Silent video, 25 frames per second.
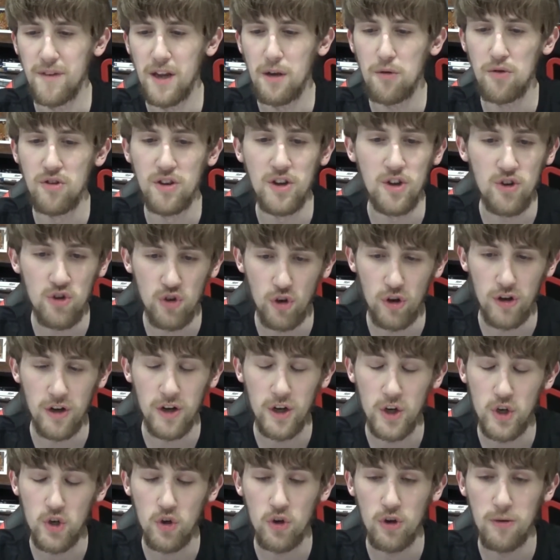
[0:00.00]
It was an enjoy
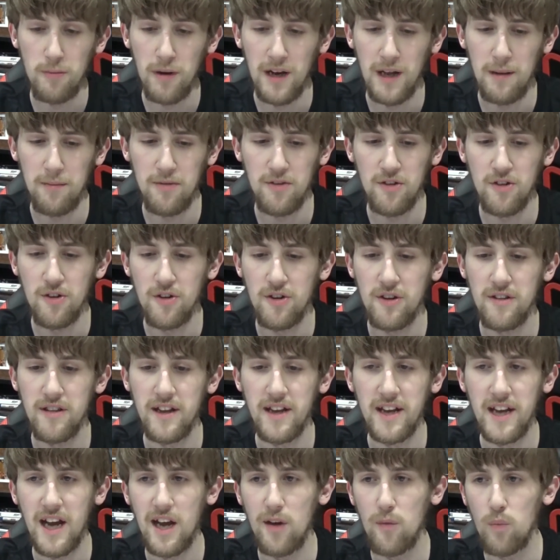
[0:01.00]
enjoyable episode, and
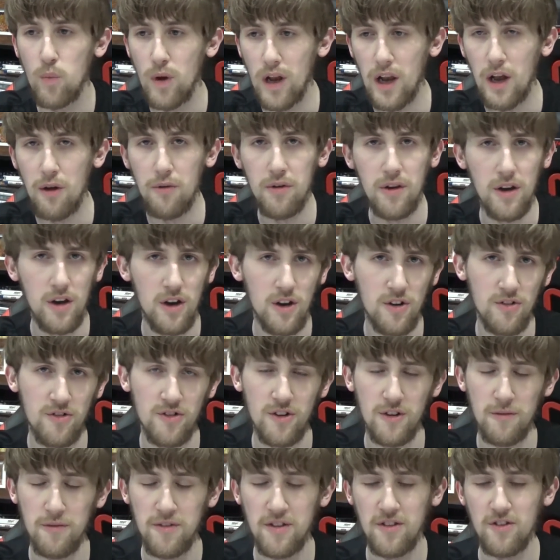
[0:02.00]
then you had Willow and Oz,
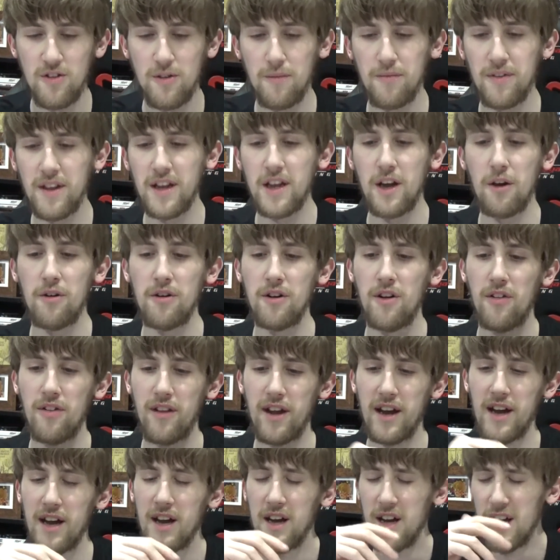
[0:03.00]
and obviously something going on
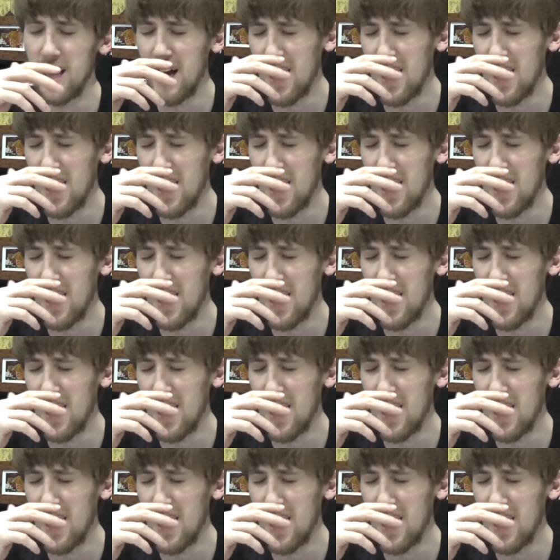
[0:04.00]
there.